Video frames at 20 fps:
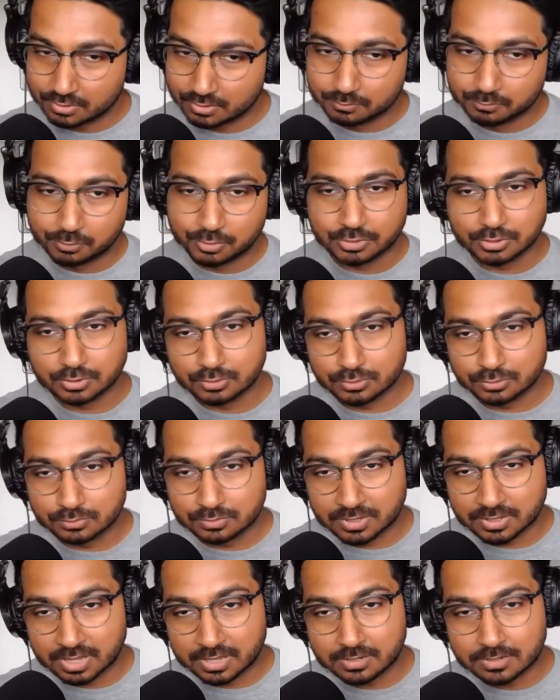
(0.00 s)
What do you do
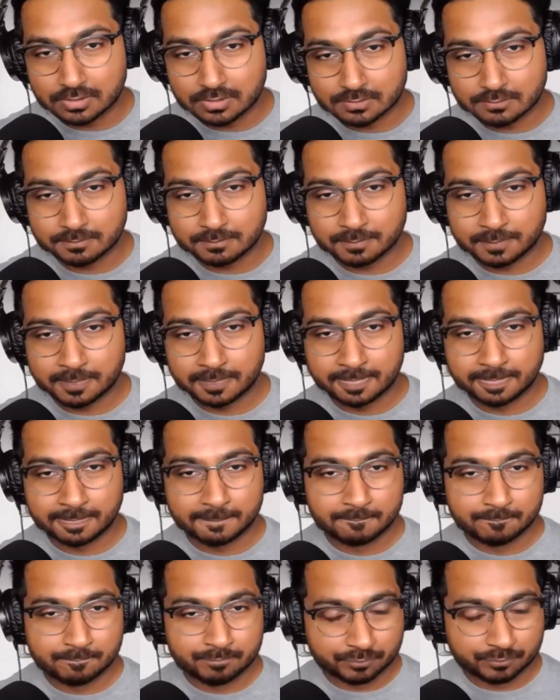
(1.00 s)
then?
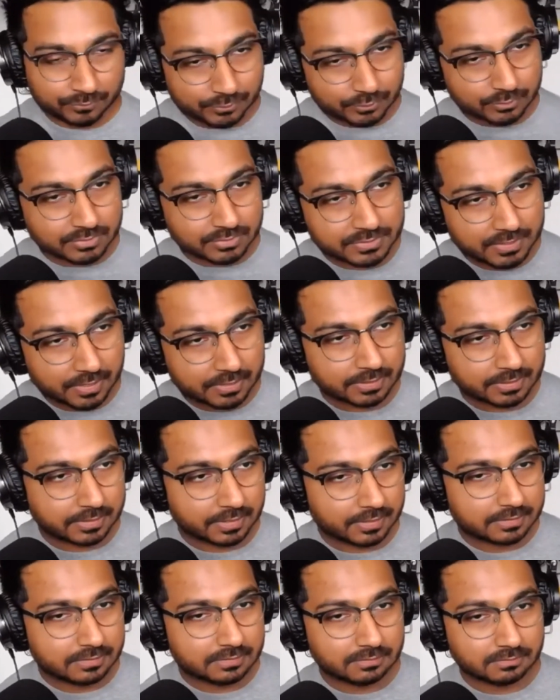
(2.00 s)
Do you start
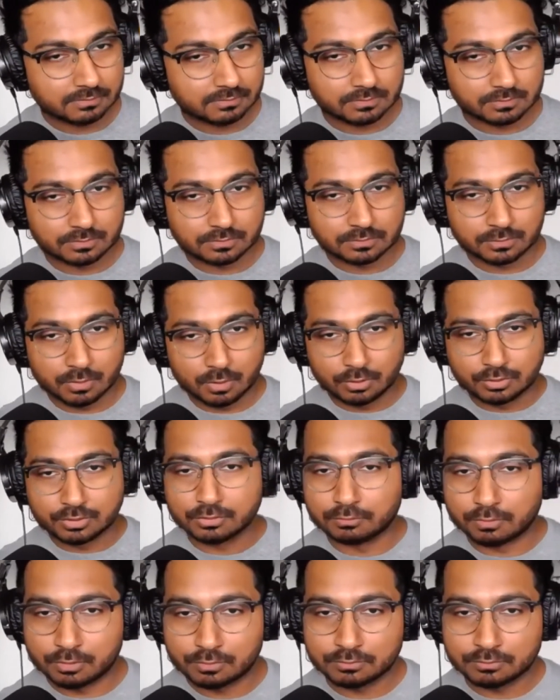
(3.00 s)
again on
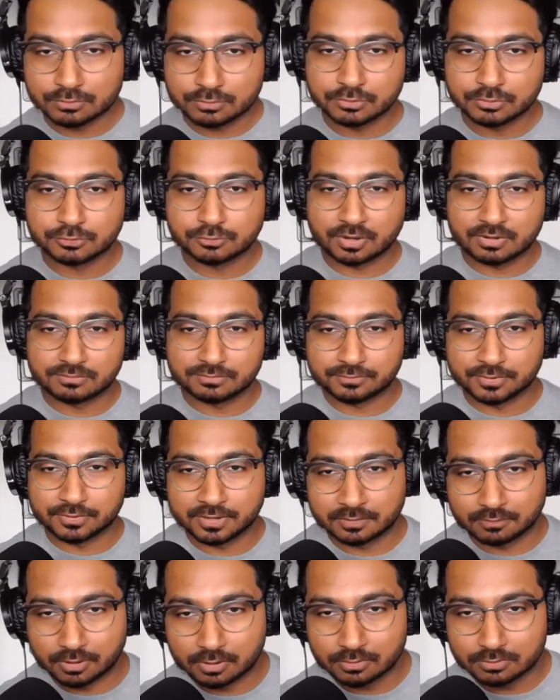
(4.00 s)
your own to try and
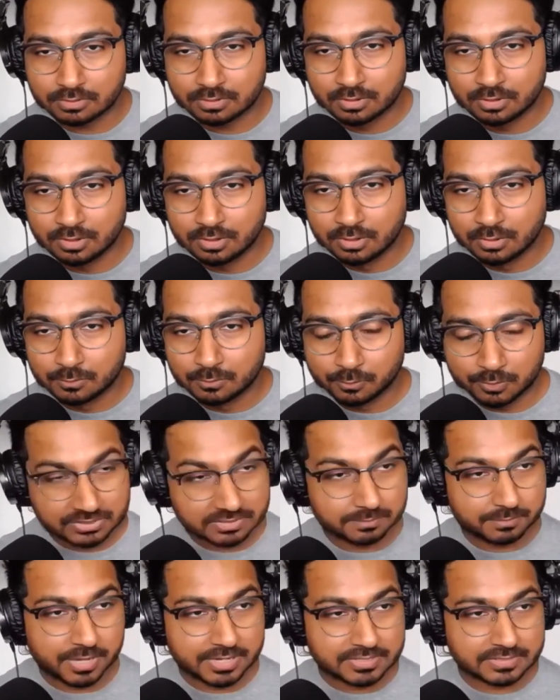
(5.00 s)
figure out what's
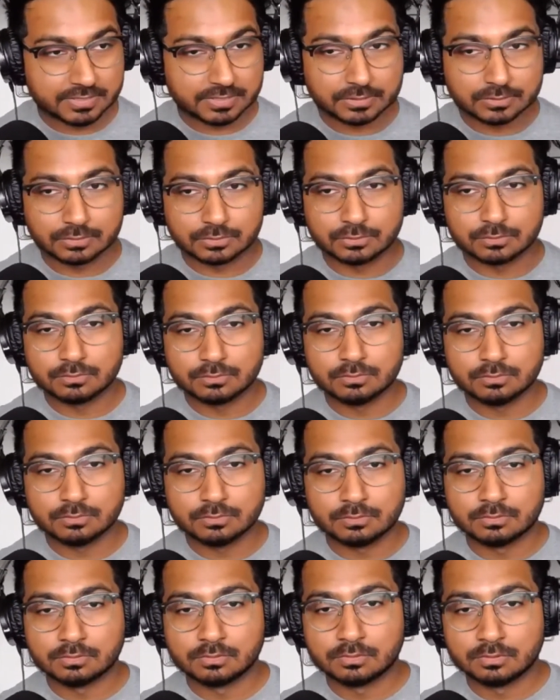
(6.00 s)
the best thing to do,
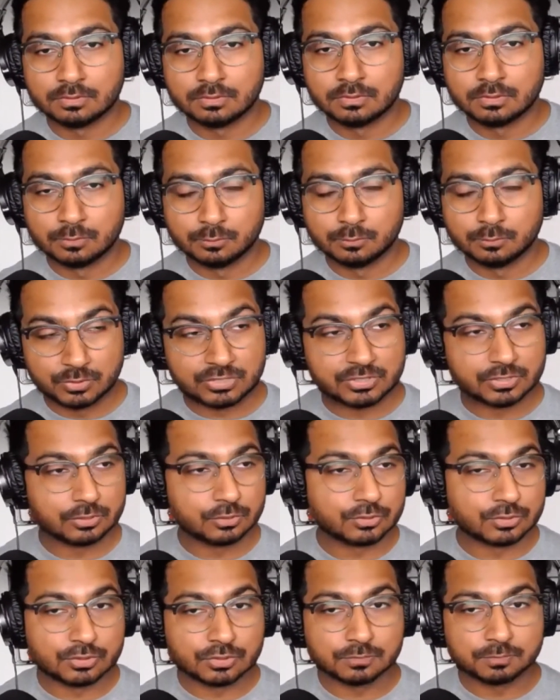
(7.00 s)

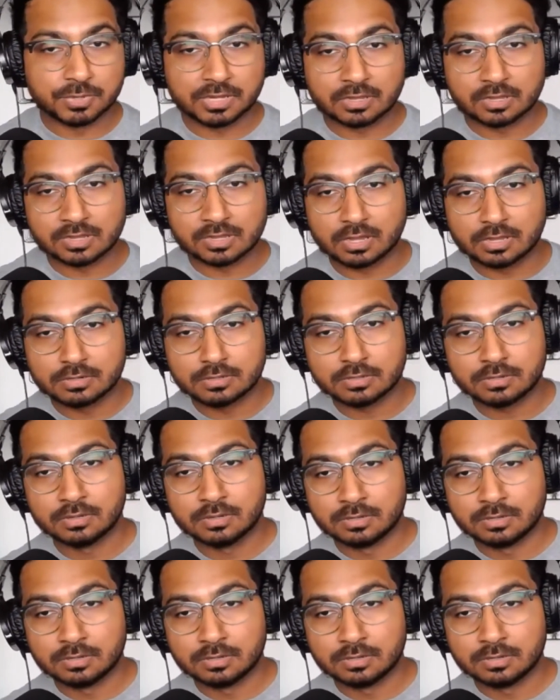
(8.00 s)
solution to pick again?